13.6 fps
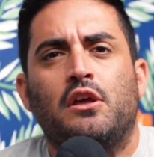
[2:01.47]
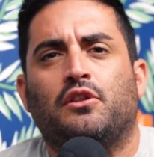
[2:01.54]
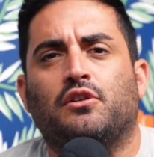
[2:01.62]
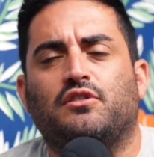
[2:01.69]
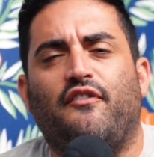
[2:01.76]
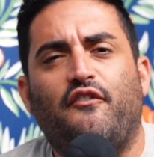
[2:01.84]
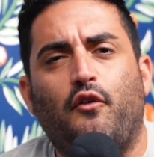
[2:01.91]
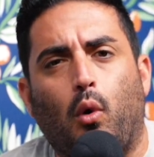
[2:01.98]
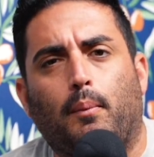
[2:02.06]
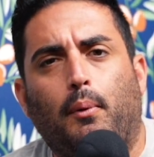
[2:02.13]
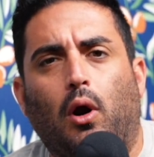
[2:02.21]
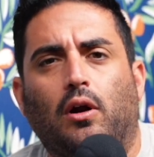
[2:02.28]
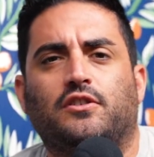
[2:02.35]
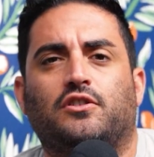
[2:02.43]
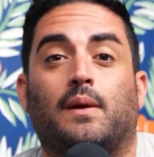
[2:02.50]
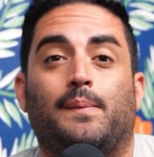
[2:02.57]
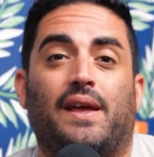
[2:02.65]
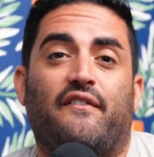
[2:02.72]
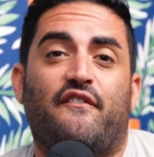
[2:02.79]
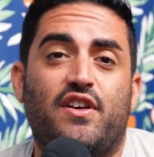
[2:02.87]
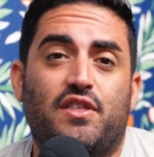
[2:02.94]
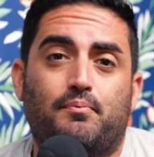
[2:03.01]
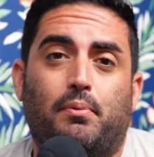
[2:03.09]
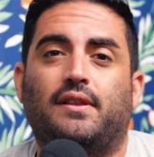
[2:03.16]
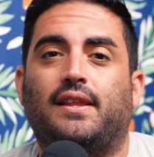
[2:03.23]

There's 4 parts. There's going to be a 5th part